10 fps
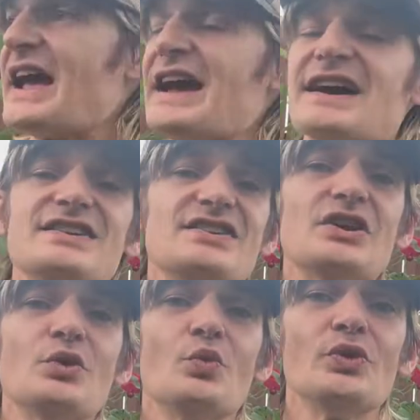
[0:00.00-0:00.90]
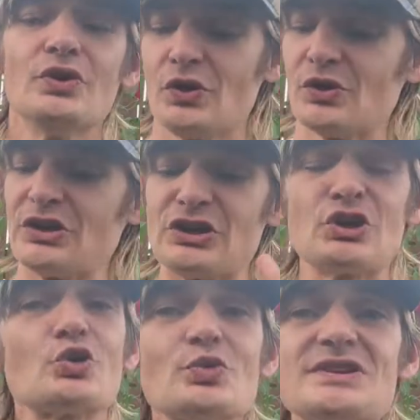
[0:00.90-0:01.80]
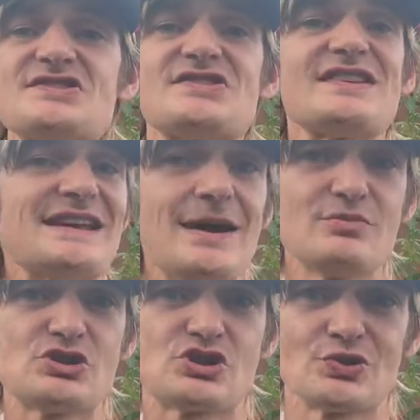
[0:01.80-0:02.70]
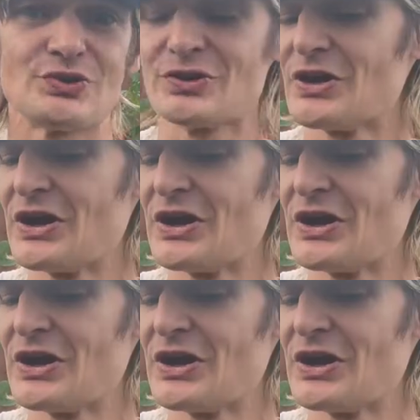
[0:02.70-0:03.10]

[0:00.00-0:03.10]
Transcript: and it will increase the temperature